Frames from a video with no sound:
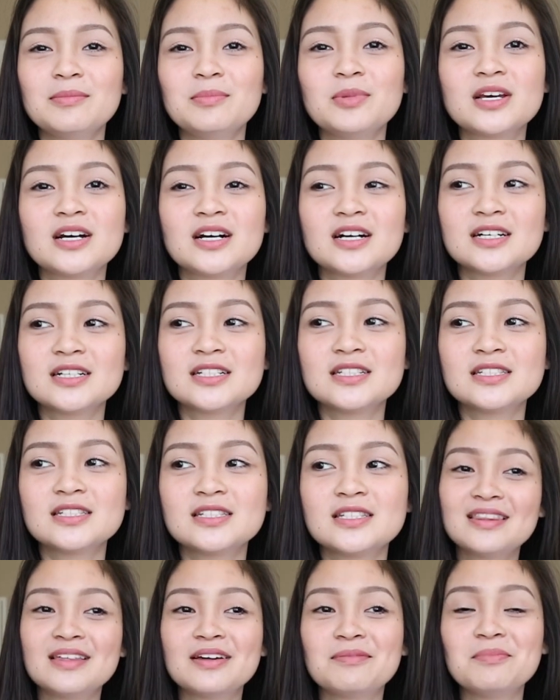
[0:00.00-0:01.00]

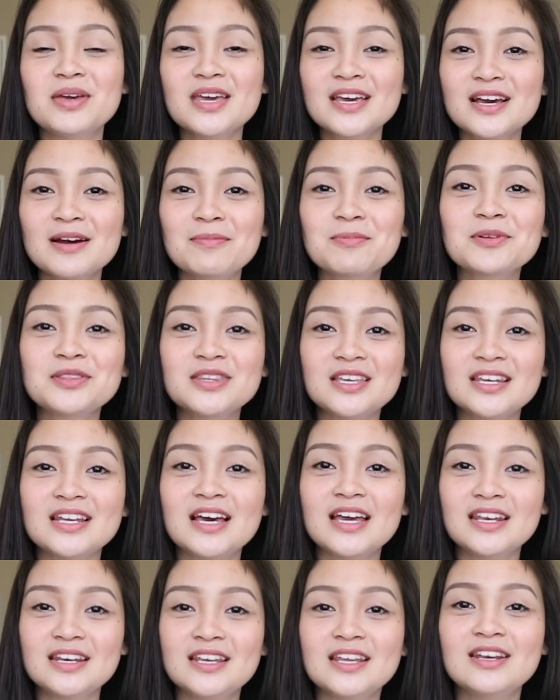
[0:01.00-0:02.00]
because the makeup routine
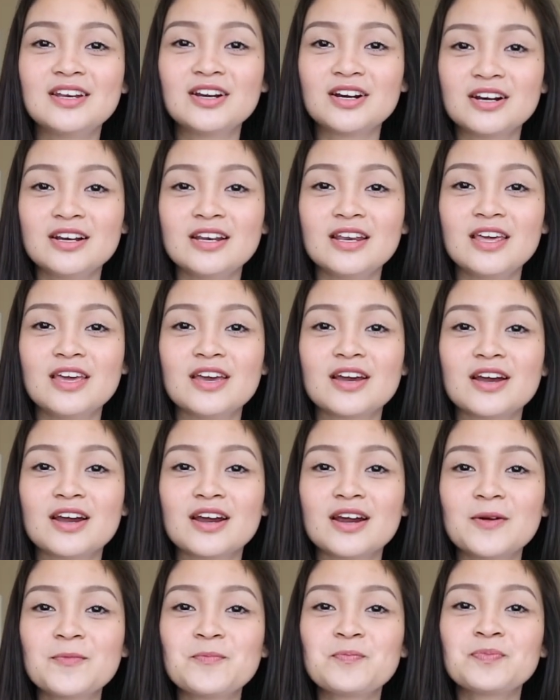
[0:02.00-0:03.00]
I did
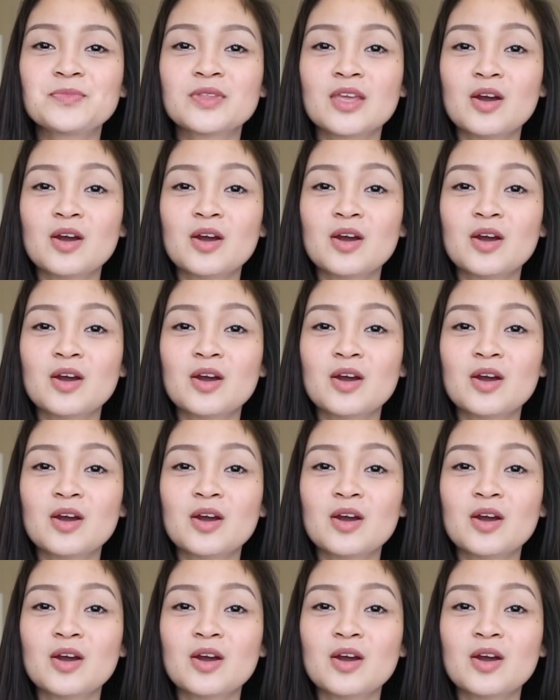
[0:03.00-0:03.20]
earlier